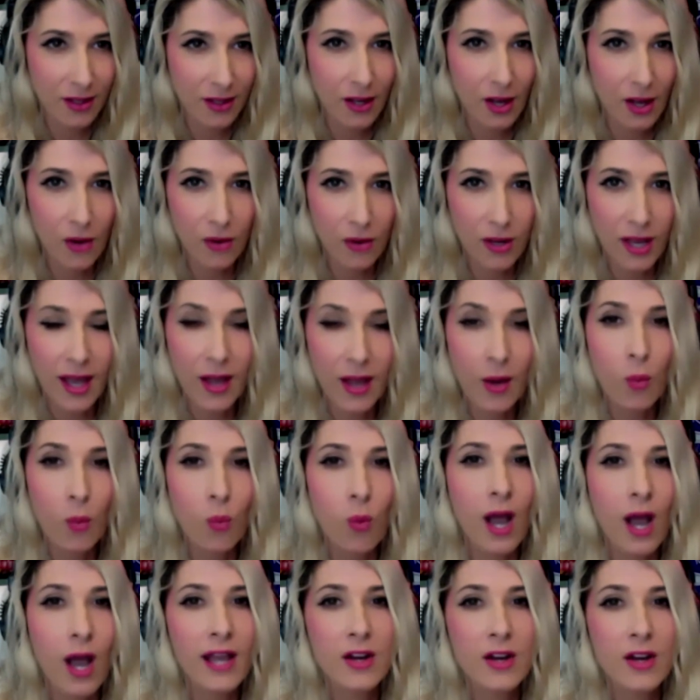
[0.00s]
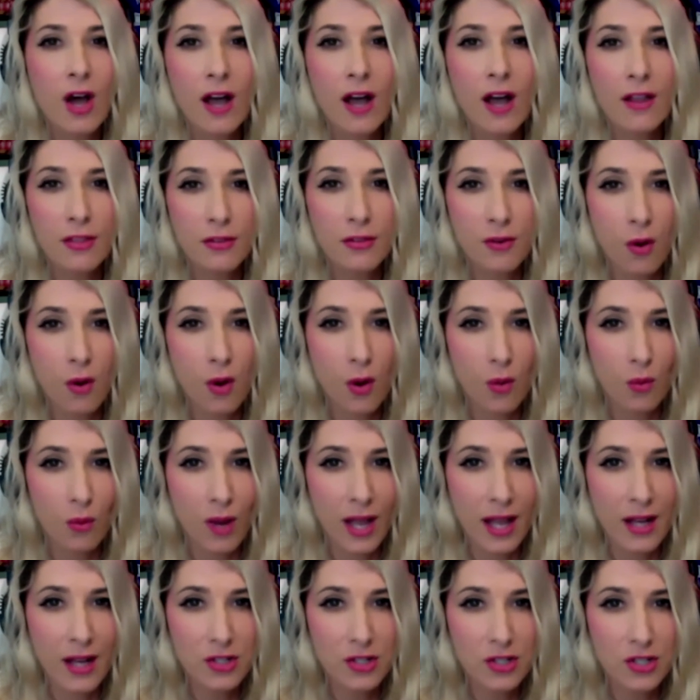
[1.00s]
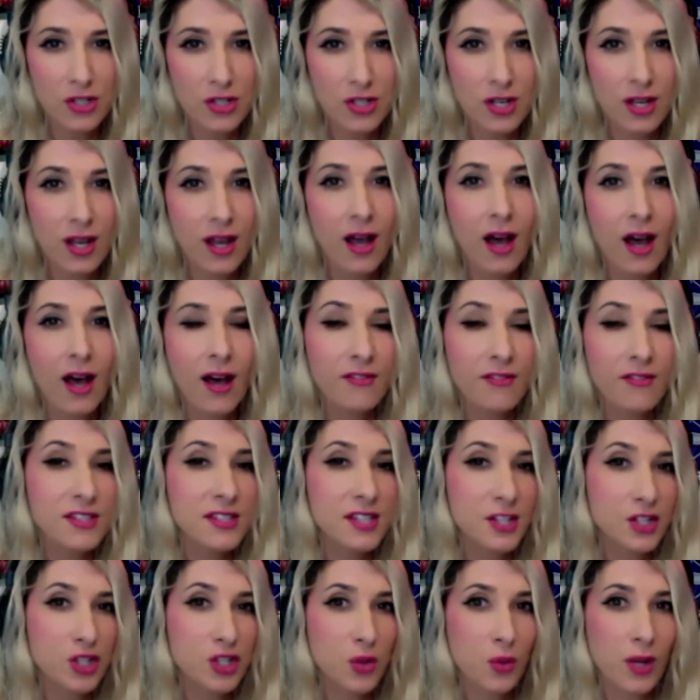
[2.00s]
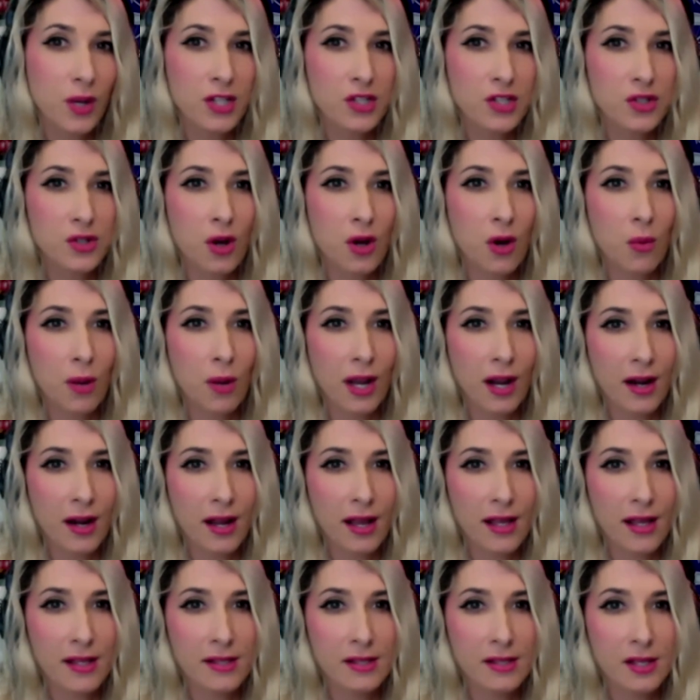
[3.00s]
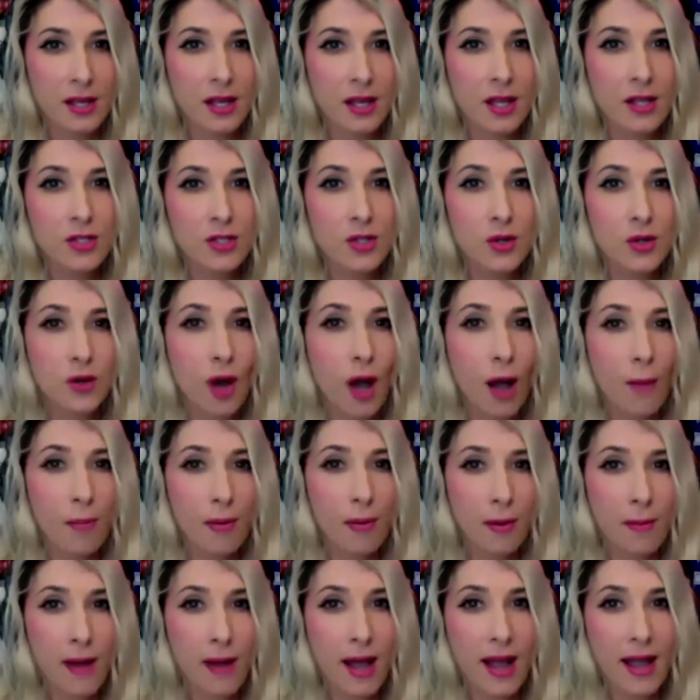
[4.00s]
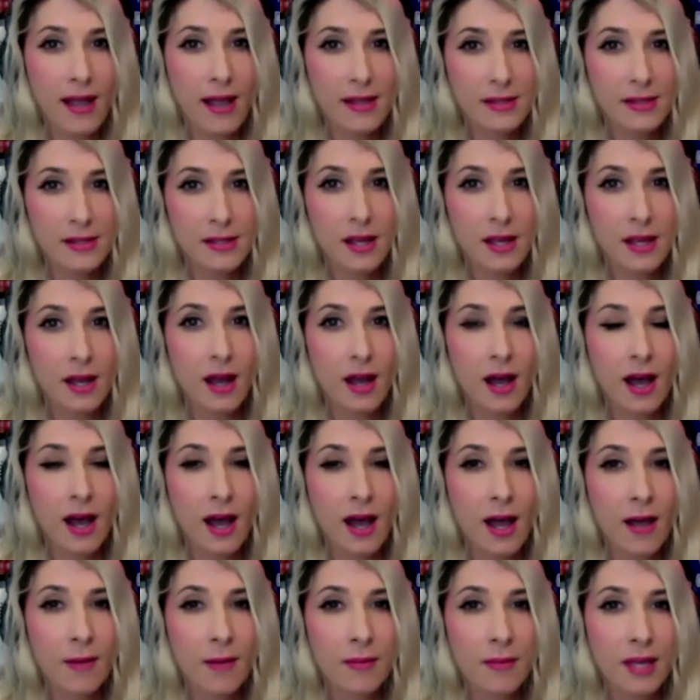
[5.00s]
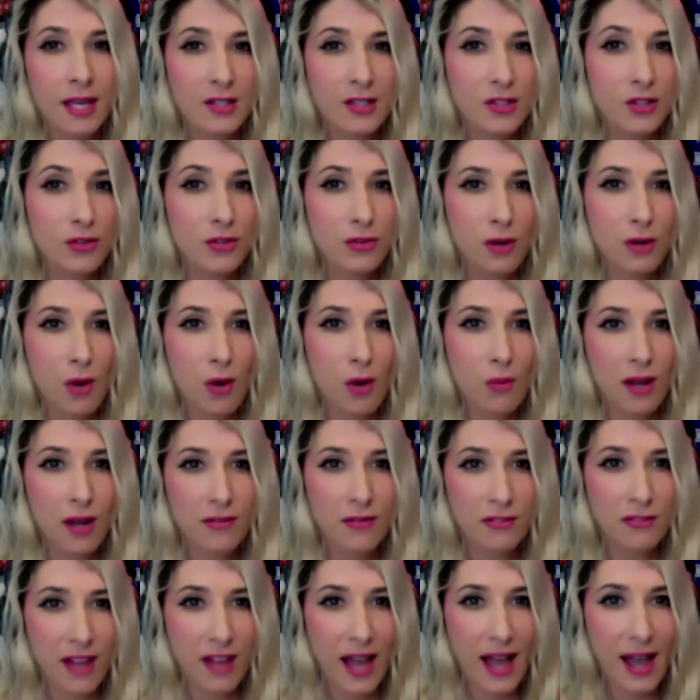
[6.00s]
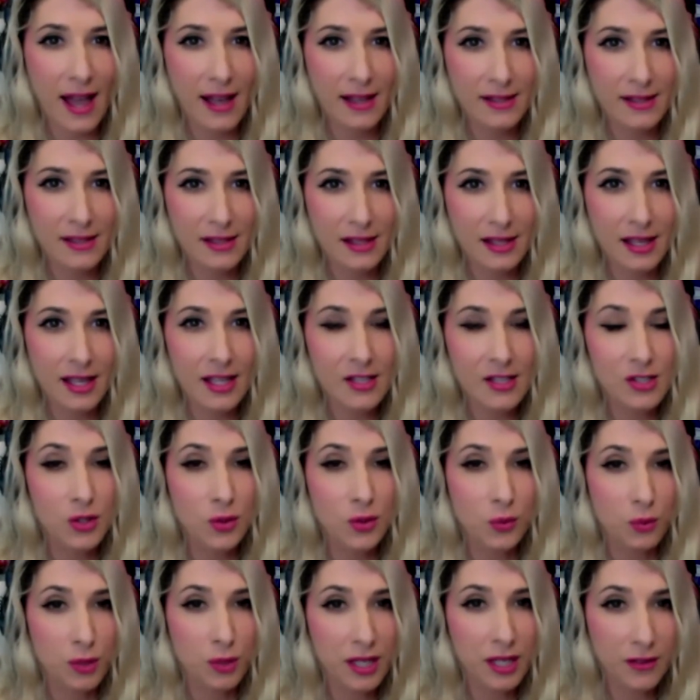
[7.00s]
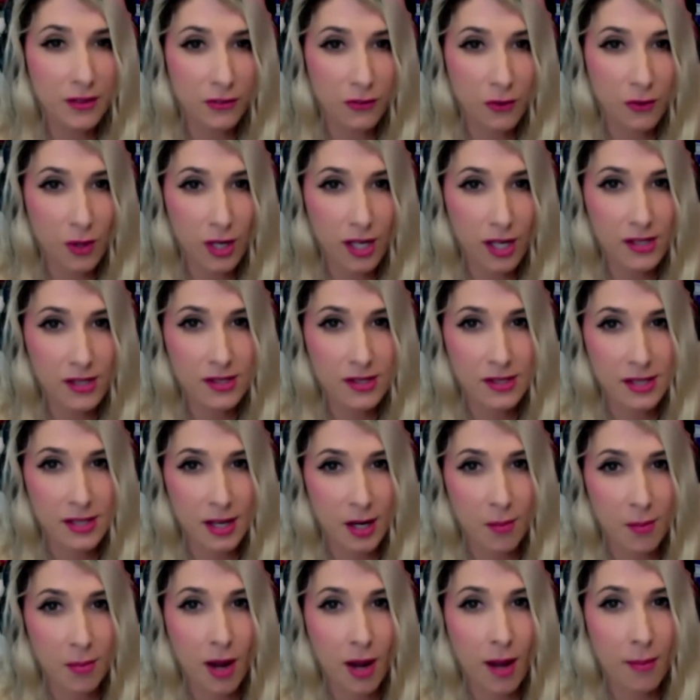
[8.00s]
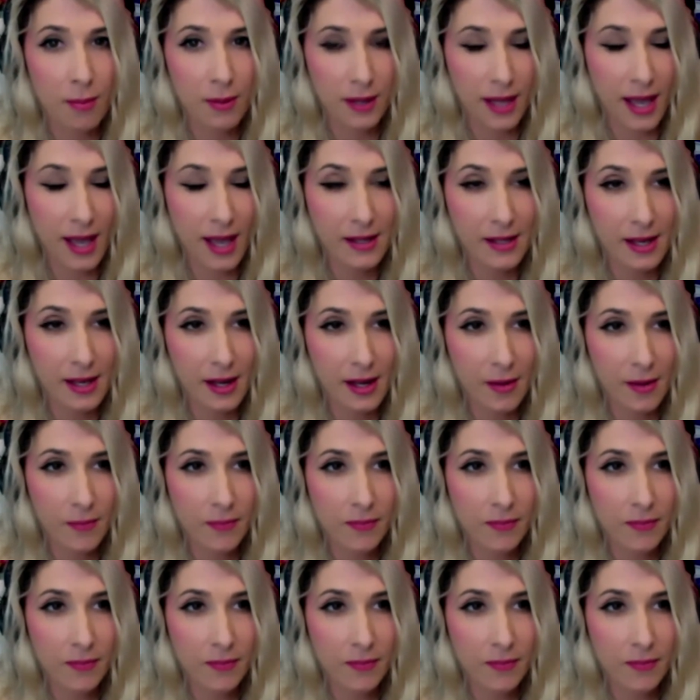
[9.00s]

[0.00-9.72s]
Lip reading: Okay, why not throw a wrench of situational awareness to compromise and to throw red flags and to reinforce their propaganda?